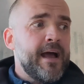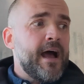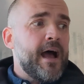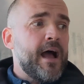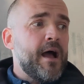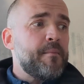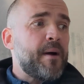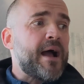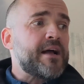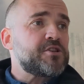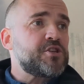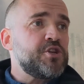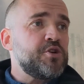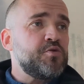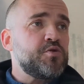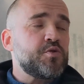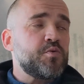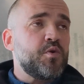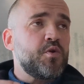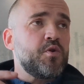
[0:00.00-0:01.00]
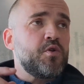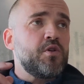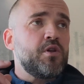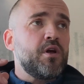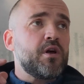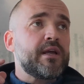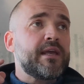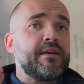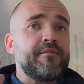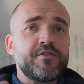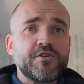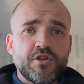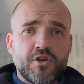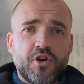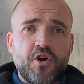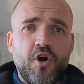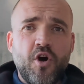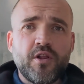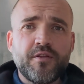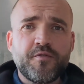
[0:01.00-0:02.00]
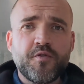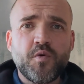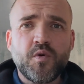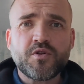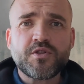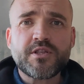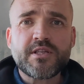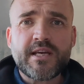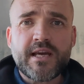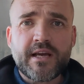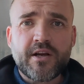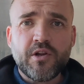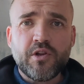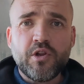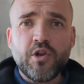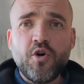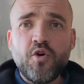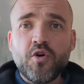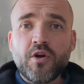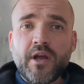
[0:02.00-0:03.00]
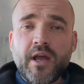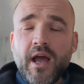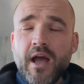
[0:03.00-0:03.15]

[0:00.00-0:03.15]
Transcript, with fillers: Um, as usual, give us a call if you want to take a look.